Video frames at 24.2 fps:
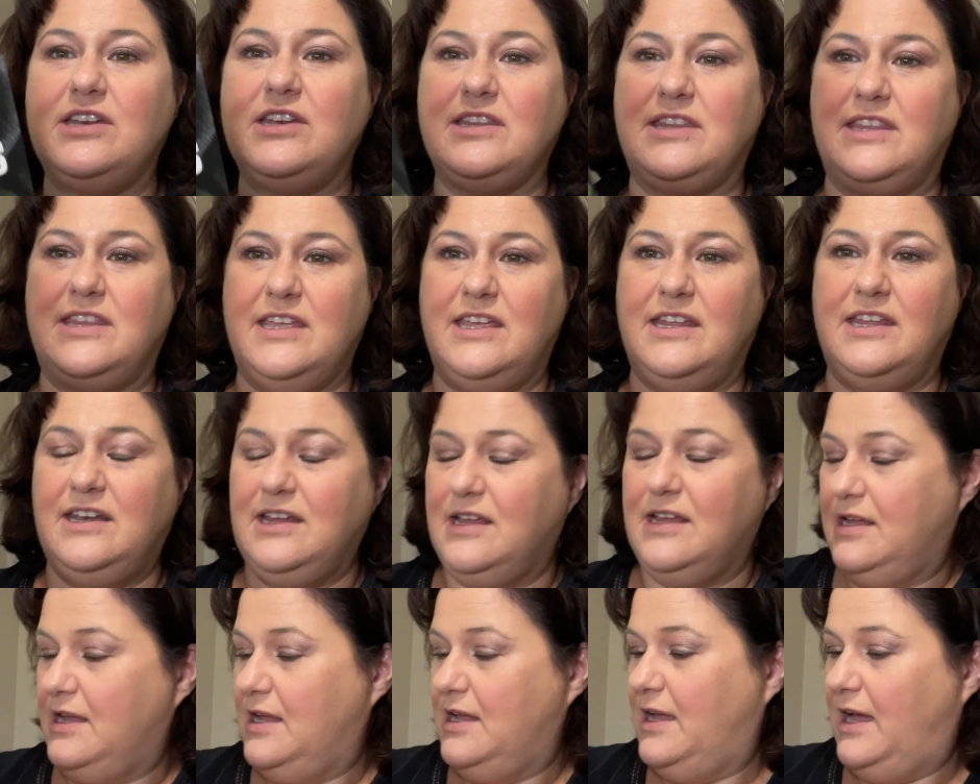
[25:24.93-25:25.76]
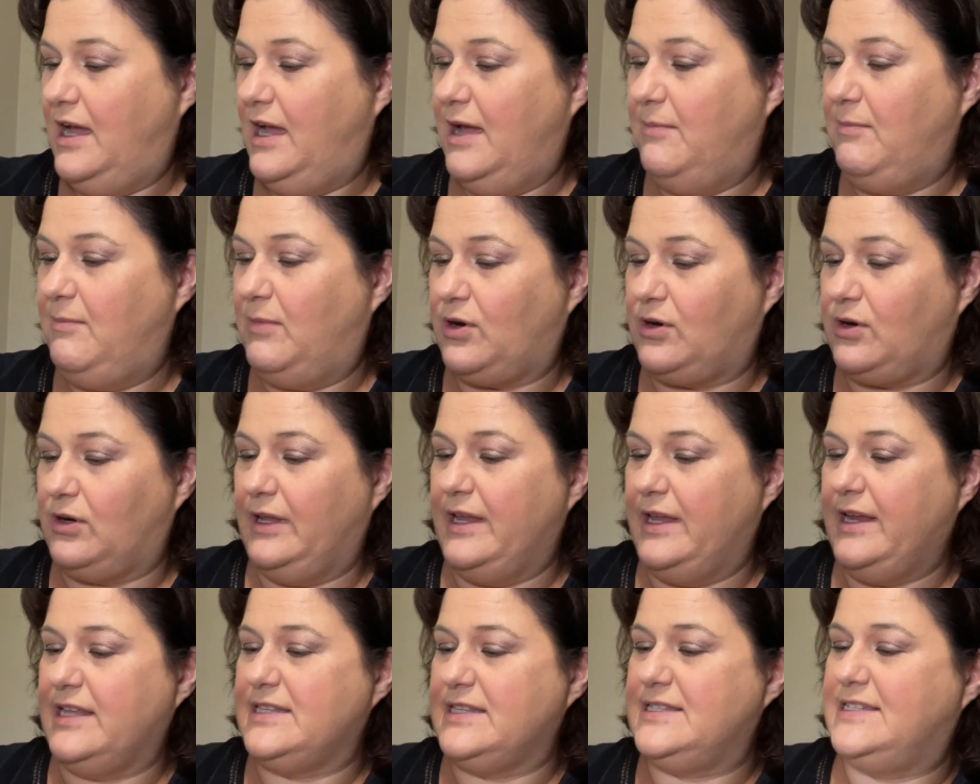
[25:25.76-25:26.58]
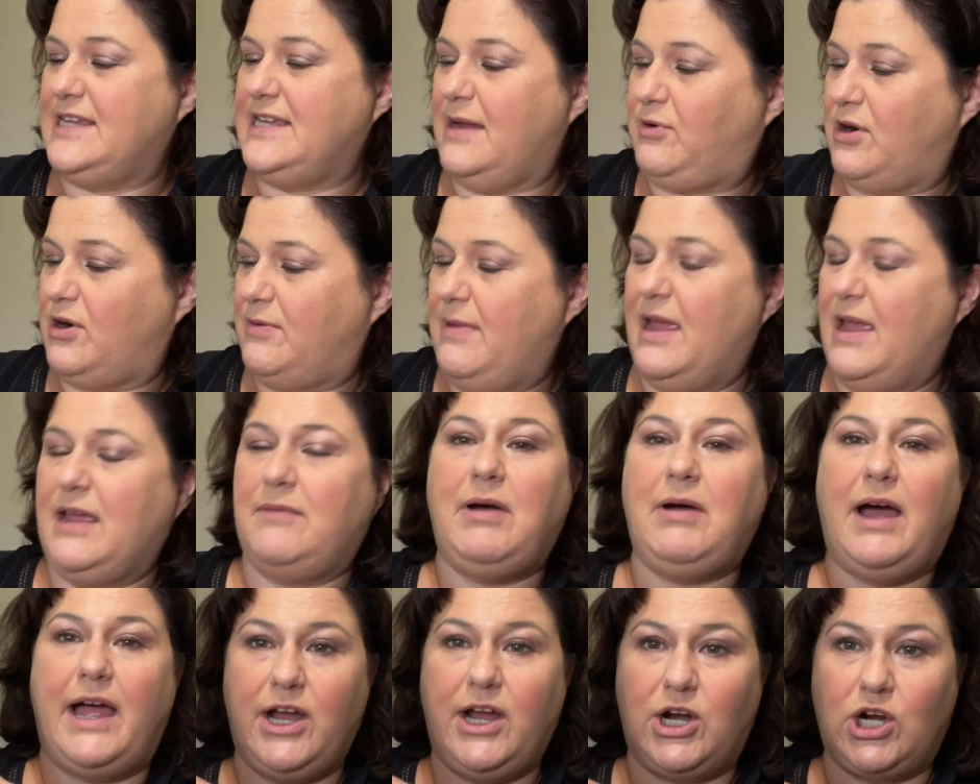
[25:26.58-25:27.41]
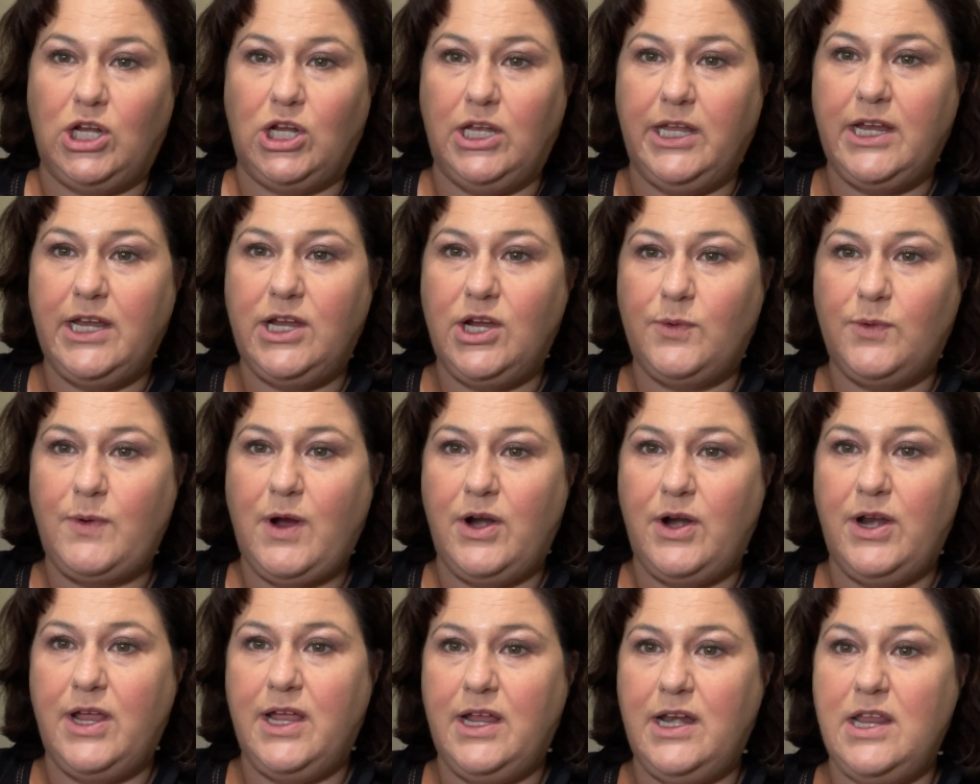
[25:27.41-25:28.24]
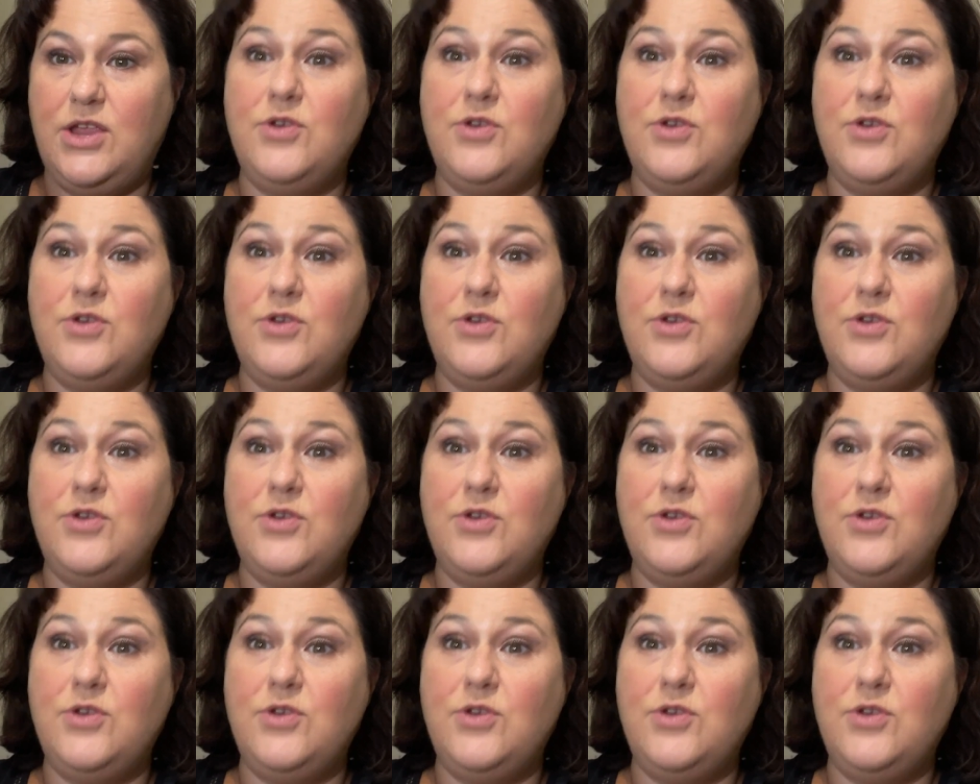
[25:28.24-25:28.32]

that um, Earling, it's Deborah Magpie Earling who wrote it.